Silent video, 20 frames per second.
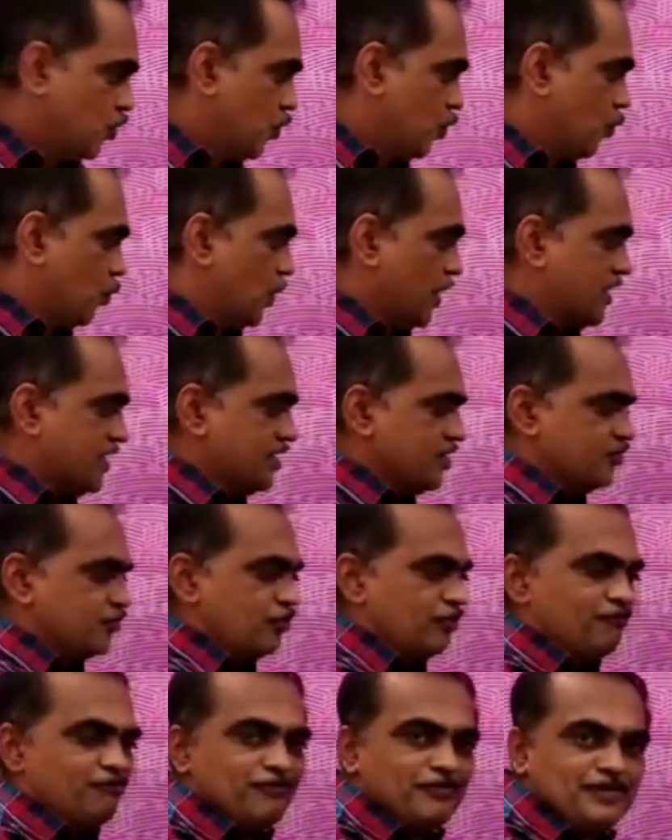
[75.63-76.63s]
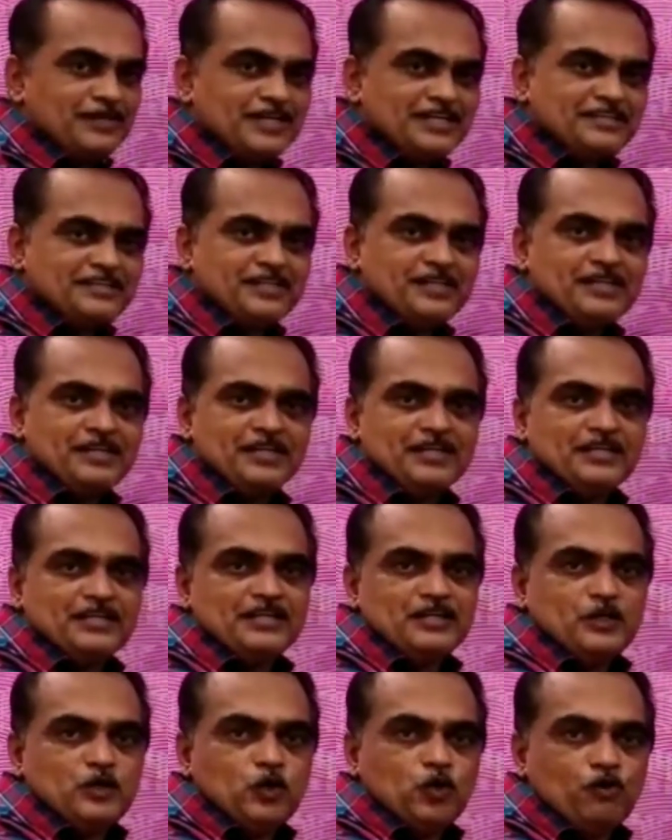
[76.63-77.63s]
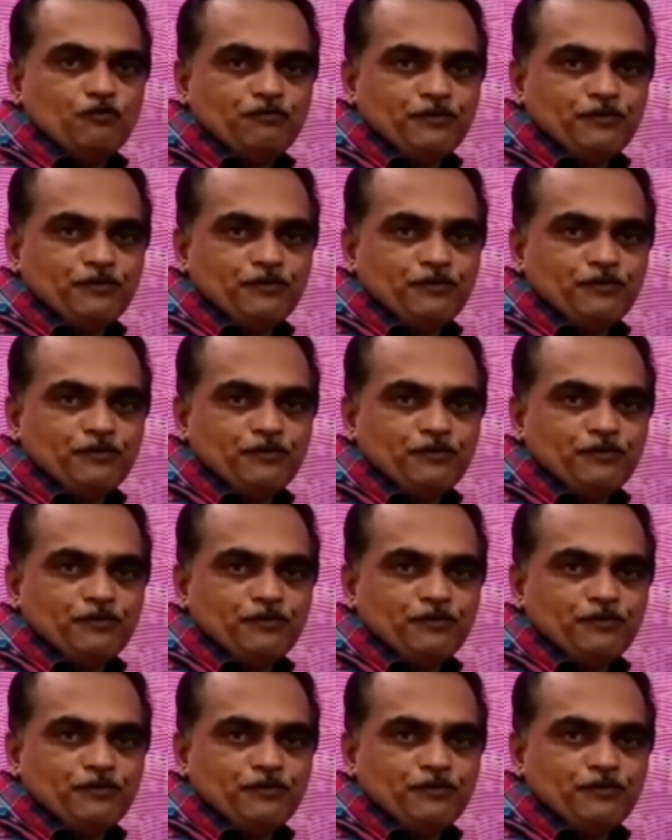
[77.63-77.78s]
One is of little low